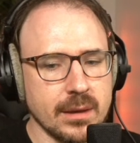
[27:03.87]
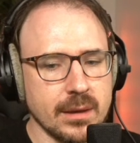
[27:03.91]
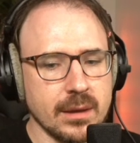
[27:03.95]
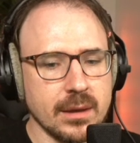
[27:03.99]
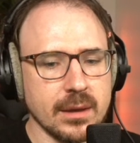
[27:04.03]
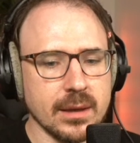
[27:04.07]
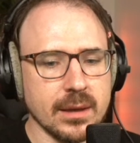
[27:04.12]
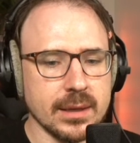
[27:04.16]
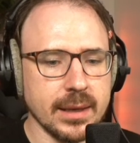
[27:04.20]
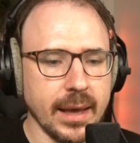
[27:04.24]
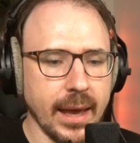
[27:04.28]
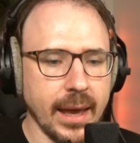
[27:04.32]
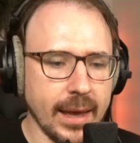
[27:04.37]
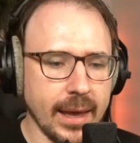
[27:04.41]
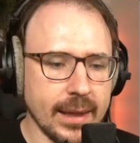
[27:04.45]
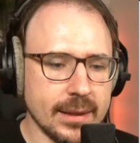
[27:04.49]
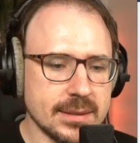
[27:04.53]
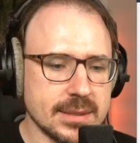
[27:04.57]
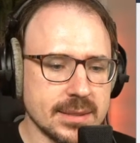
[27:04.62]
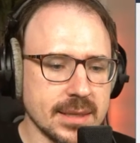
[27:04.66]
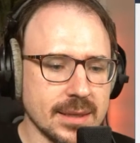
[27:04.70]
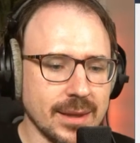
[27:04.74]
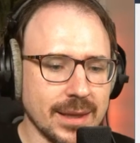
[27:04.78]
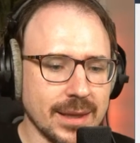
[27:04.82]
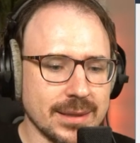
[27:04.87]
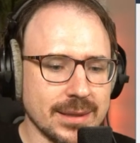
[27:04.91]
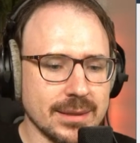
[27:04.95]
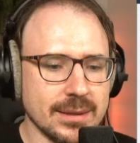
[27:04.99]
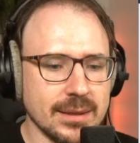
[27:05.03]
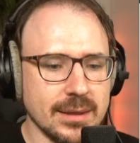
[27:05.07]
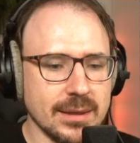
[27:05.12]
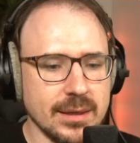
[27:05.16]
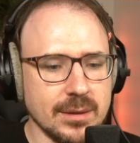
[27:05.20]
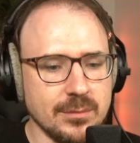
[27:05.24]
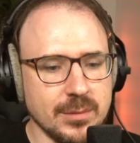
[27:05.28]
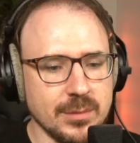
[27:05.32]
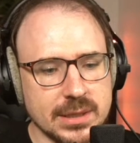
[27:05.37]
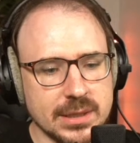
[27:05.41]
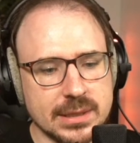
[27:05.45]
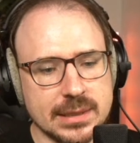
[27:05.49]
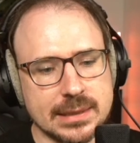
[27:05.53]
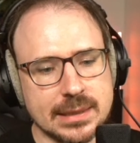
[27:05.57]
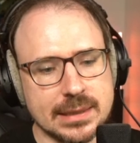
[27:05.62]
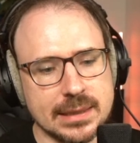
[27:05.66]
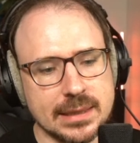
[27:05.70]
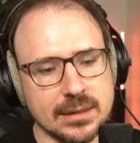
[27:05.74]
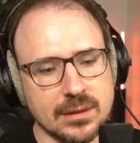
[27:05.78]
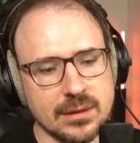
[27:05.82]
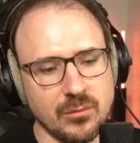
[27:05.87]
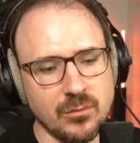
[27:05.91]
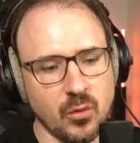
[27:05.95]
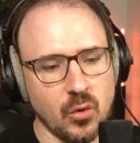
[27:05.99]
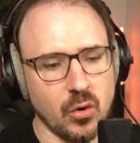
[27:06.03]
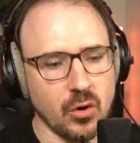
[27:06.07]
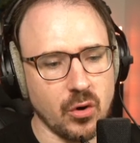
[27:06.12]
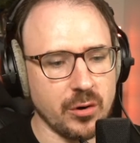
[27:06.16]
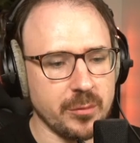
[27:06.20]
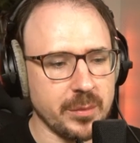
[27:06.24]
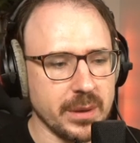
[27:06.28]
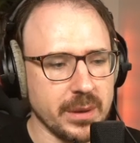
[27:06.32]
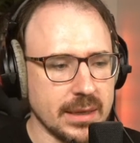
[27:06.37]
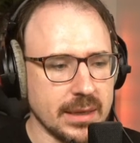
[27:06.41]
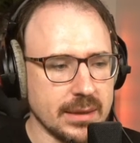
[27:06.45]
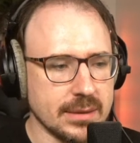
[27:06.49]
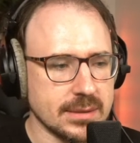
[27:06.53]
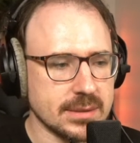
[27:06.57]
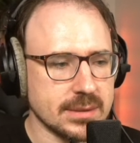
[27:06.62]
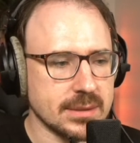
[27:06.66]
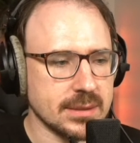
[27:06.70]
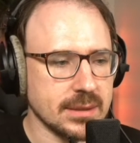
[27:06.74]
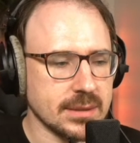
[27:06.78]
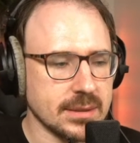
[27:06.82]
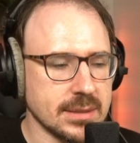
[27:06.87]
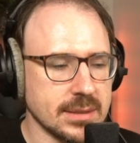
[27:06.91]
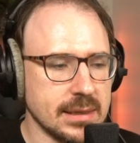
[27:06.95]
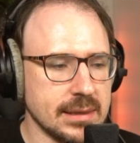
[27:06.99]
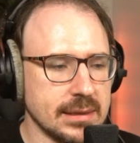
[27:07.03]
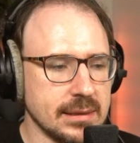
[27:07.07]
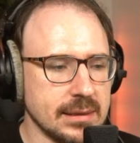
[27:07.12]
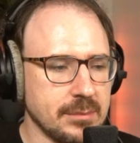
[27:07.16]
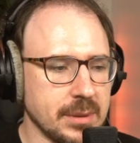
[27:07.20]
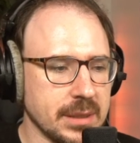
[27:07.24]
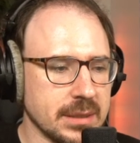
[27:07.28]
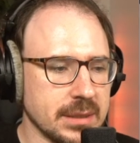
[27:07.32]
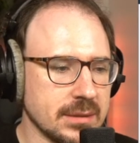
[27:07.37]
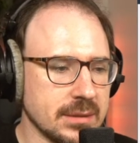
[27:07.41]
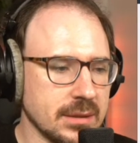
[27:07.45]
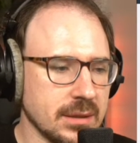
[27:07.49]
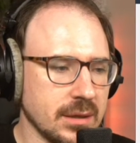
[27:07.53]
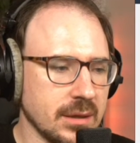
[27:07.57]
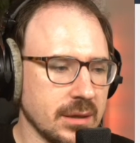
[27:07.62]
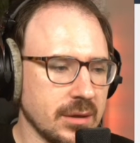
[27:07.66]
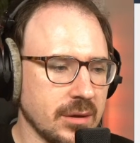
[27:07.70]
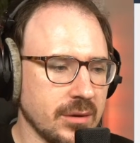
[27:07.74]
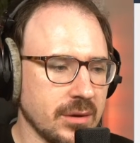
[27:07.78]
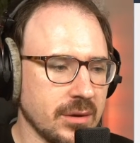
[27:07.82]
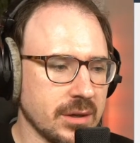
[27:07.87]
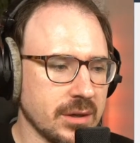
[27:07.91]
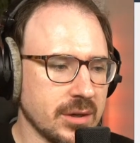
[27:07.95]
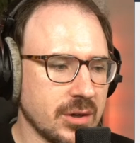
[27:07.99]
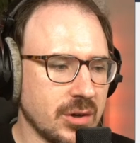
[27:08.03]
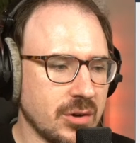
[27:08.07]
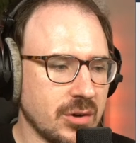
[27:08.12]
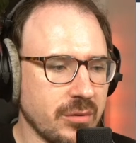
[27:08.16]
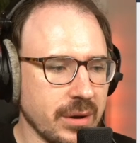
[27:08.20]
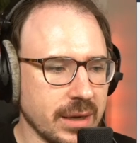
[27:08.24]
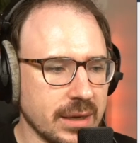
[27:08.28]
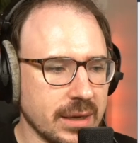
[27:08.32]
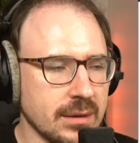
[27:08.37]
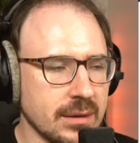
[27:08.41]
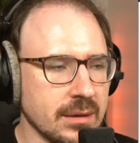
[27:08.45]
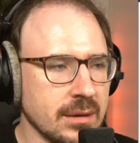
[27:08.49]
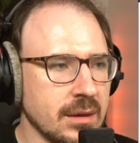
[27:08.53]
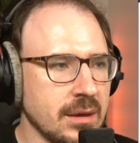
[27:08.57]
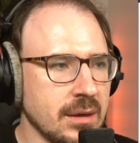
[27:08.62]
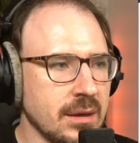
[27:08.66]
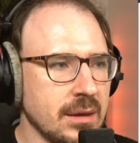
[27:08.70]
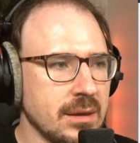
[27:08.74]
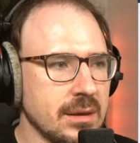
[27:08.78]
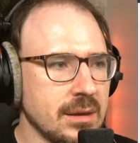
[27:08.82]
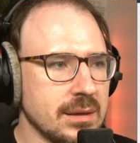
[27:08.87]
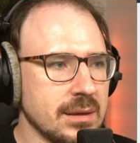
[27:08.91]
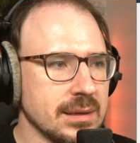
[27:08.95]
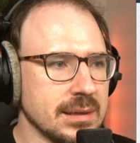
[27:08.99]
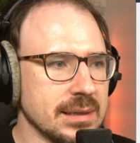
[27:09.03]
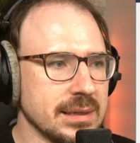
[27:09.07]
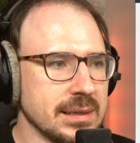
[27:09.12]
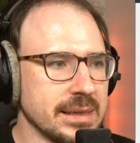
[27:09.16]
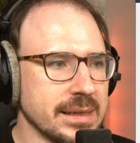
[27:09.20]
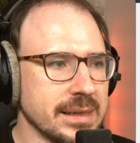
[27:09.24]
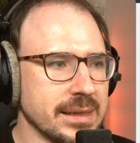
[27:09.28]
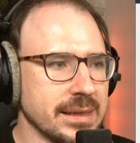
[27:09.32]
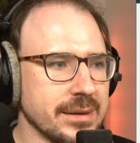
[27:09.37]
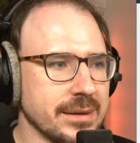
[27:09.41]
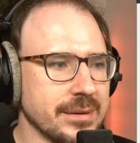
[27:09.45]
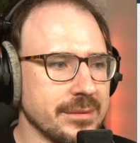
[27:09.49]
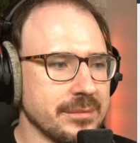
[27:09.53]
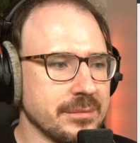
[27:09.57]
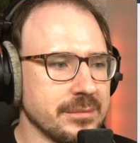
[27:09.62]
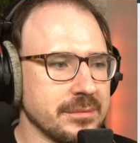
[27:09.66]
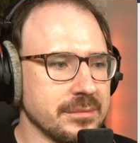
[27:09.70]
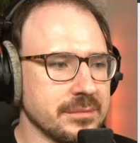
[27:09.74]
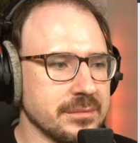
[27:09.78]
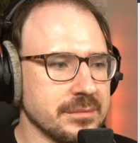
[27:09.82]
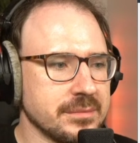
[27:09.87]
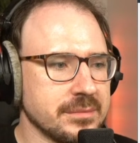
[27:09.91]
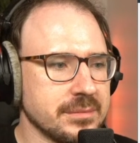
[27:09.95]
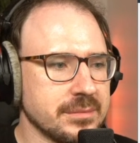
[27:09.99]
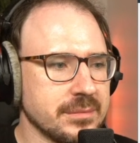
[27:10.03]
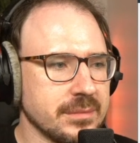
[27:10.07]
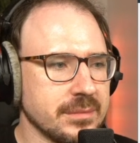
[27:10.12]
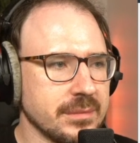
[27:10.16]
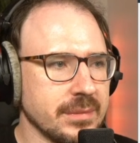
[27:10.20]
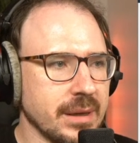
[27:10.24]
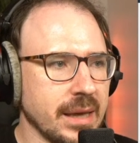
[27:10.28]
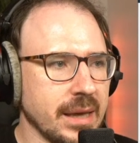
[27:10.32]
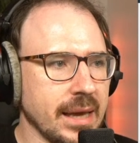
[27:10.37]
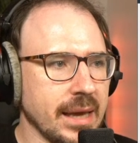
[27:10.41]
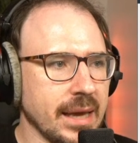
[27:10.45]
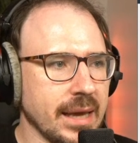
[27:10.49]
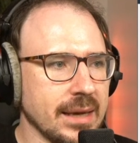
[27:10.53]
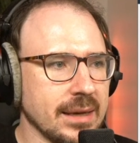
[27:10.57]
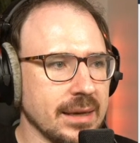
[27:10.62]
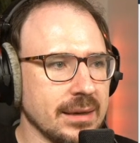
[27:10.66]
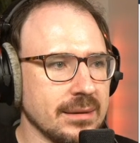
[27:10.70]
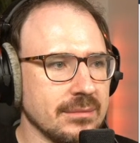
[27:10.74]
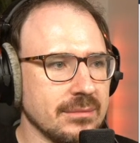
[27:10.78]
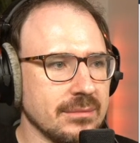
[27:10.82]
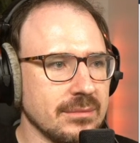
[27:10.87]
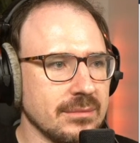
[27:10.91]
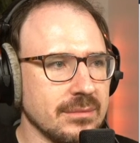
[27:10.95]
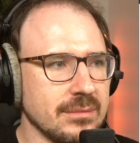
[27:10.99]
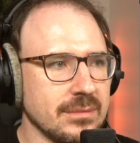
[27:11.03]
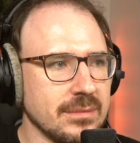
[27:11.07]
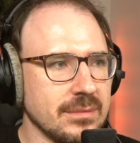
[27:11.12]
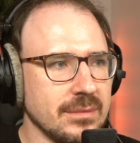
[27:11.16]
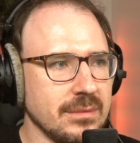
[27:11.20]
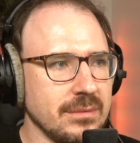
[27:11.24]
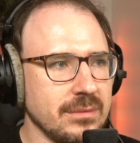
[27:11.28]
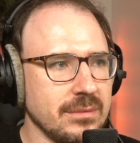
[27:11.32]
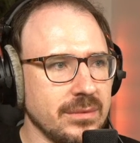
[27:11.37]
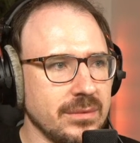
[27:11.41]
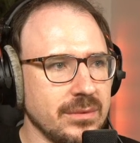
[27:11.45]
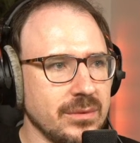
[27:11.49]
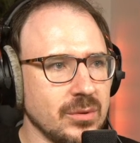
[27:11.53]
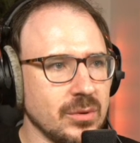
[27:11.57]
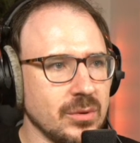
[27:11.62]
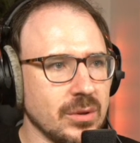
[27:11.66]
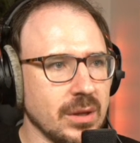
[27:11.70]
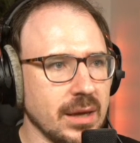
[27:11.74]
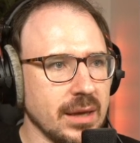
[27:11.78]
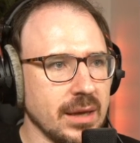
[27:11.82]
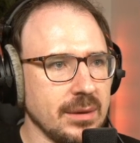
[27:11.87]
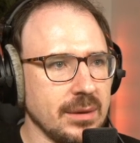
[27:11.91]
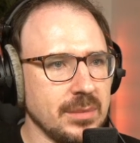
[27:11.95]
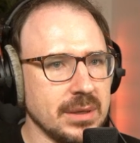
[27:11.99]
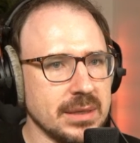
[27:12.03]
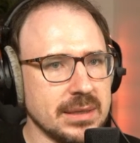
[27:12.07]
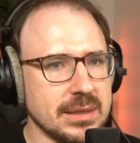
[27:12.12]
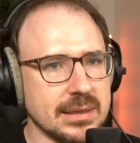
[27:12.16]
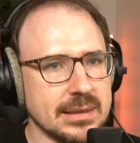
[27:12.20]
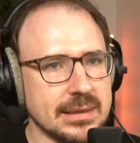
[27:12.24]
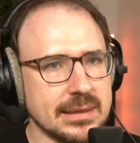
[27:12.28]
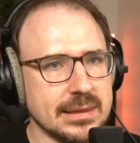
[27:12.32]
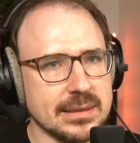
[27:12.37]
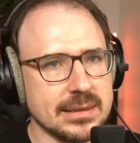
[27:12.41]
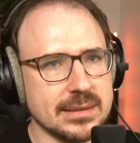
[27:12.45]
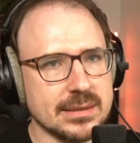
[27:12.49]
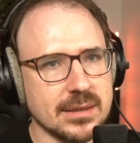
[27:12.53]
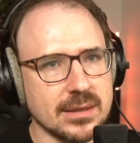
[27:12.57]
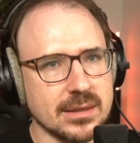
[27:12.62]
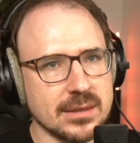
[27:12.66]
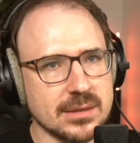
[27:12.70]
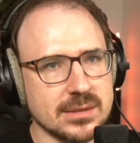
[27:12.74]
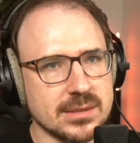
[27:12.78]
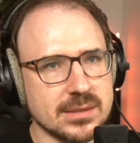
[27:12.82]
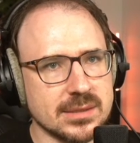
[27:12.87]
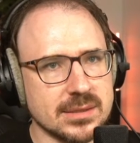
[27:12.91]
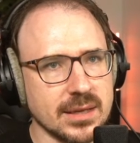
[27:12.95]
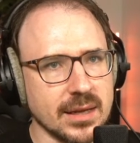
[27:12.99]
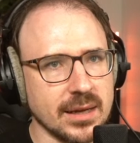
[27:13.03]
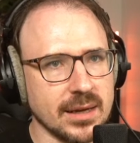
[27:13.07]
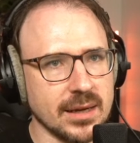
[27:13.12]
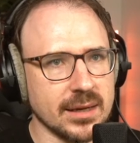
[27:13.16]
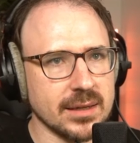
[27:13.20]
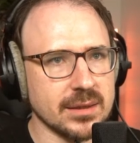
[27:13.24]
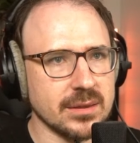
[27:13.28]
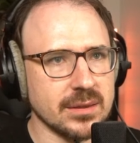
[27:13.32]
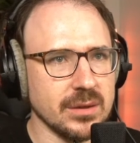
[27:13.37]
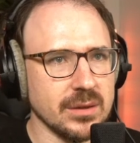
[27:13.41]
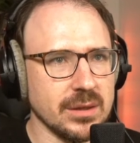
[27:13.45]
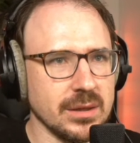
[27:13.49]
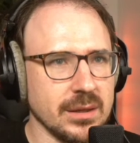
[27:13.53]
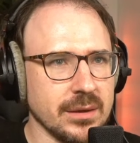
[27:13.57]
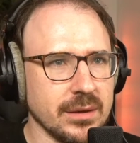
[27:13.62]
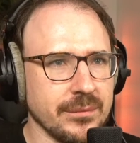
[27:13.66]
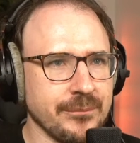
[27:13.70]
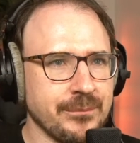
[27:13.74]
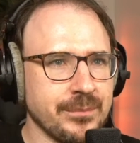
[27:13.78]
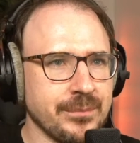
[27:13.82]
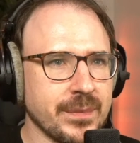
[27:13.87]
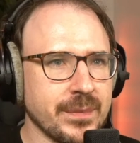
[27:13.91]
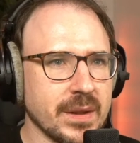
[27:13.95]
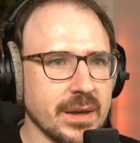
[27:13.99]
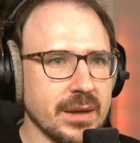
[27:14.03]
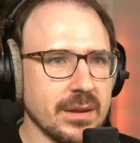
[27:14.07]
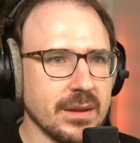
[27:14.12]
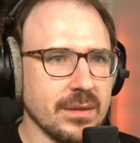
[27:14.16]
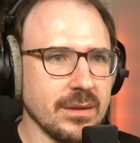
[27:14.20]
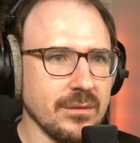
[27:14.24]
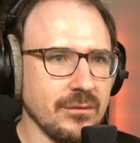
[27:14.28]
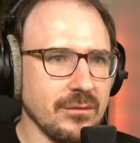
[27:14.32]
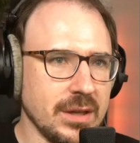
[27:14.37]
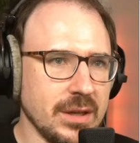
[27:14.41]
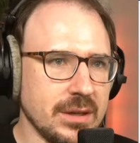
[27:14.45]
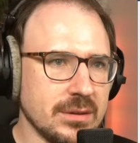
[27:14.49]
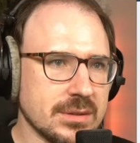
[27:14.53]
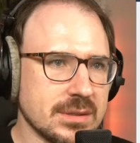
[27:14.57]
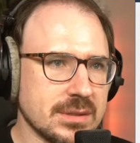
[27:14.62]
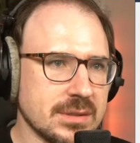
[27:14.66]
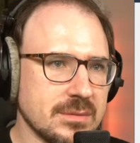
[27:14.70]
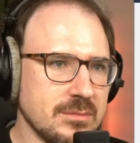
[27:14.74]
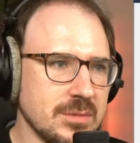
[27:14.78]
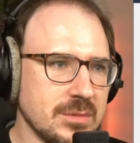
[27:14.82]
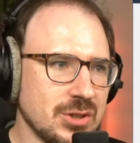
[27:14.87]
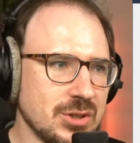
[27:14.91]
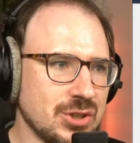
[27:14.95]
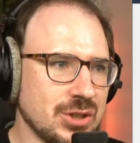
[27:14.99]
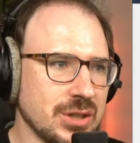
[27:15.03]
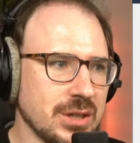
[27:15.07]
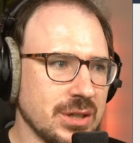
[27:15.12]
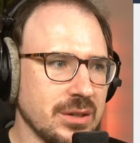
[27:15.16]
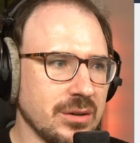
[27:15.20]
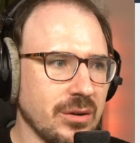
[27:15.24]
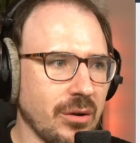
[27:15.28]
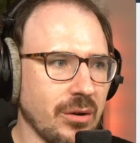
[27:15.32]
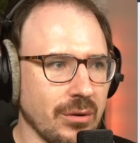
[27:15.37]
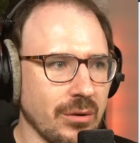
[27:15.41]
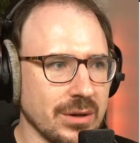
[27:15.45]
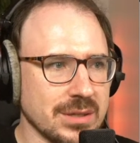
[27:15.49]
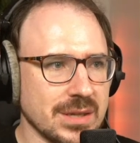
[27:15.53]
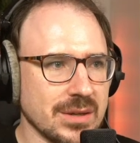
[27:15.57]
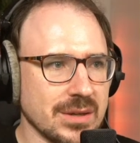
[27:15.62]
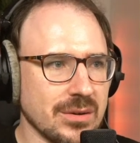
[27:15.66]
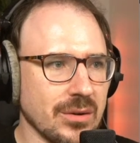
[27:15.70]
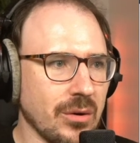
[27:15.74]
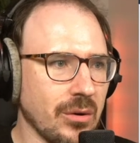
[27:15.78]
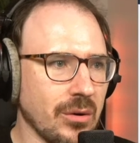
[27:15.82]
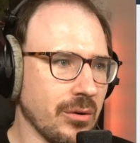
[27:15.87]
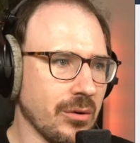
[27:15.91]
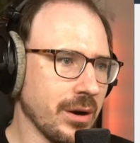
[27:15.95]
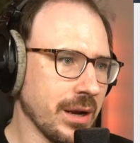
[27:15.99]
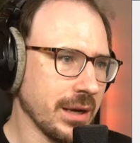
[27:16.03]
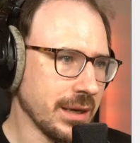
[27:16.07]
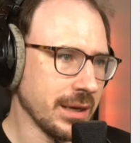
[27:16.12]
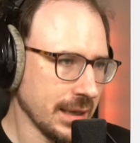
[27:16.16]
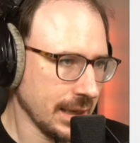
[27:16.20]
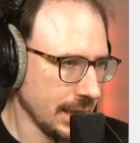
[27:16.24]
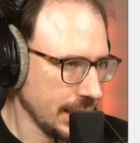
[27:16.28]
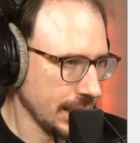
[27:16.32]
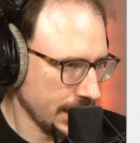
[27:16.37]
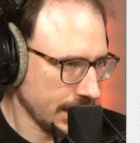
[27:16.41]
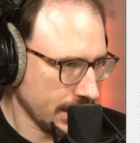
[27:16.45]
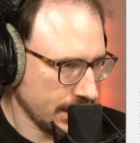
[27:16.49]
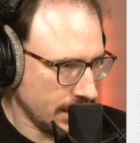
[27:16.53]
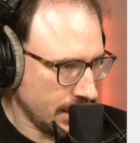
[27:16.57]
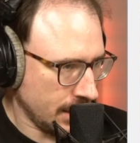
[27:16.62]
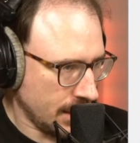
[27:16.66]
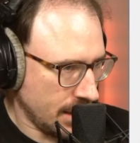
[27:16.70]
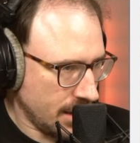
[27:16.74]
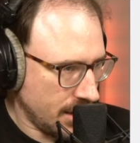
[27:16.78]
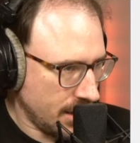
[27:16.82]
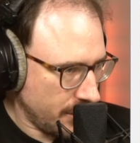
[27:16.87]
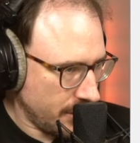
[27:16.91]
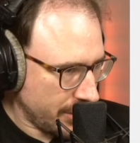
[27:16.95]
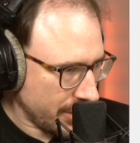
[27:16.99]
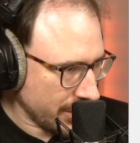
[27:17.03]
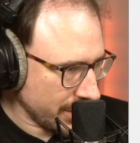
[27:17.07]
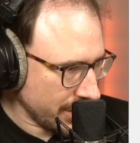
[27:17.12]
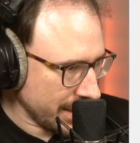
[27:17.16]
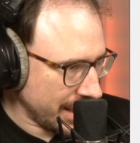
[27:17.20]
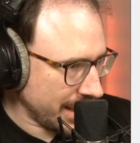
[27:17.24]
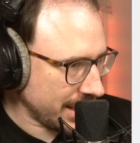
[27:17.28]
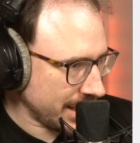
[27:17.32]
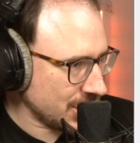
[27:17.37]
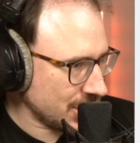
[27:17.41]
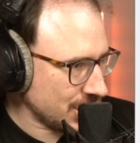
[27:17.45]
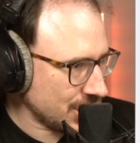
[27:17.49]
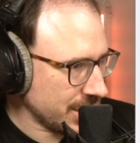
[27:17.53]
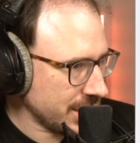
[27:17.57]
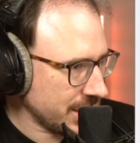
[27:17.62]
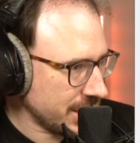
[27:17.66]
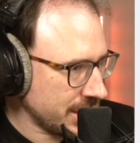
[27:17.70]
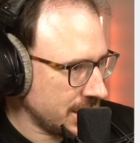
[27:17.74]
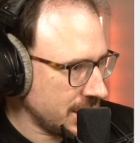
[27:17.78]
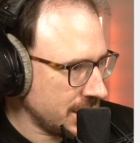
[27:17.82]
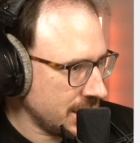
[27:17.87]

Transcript: it ends, and then immediately the war begins. It's a little bit quick. And do they immediately then start the Venus mission, or is it already in production?